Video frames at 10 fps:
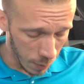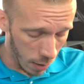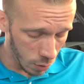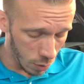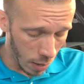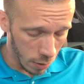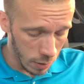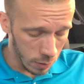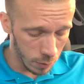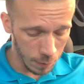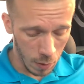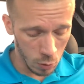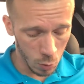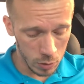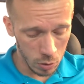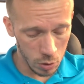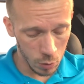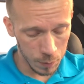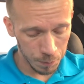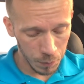I don't know. I don't know. I don't know what they're
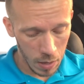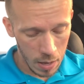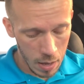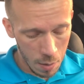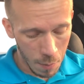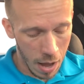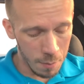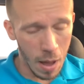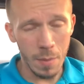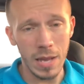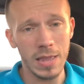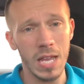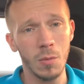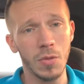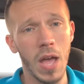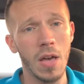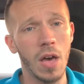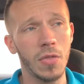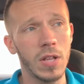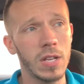doing. My my main thing with uh,
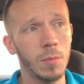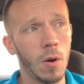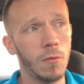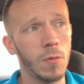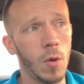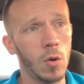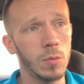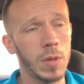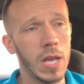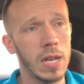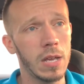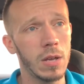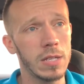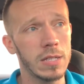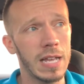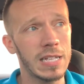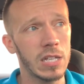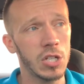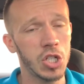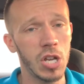Authentic Bar from the whole beginning is it's
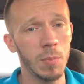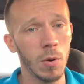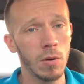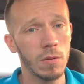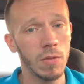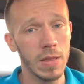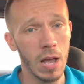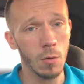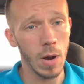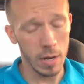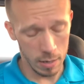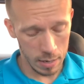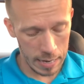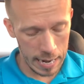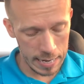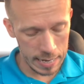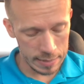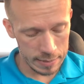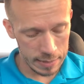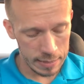cheaper than the outright and
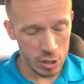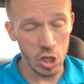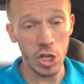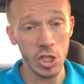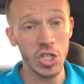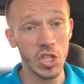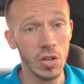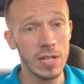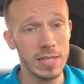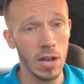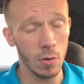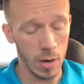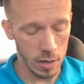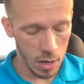it's just as good as the outright.